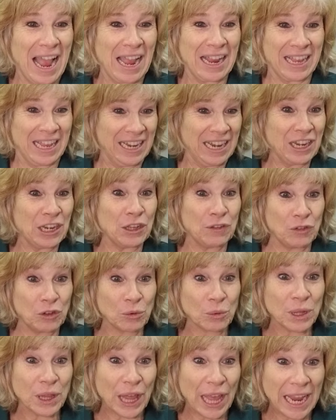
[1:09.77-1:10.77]
Can any of you
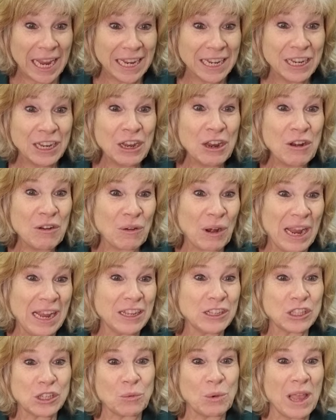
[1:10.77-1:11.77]
relate? Right.
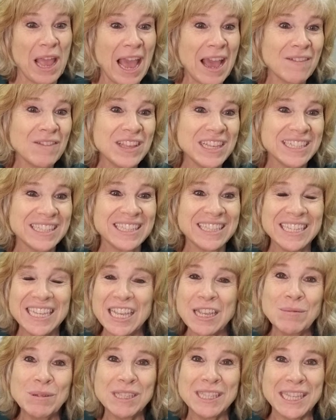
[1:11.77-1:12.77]
So we have these
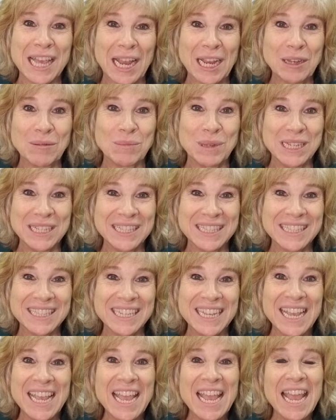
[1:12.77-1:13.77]
team assignments.
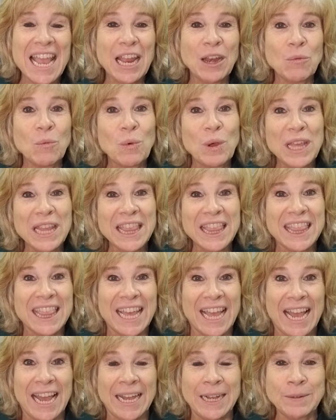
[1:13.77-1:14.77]
And with
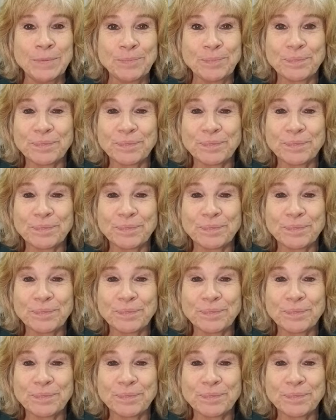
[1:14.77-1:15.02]
that,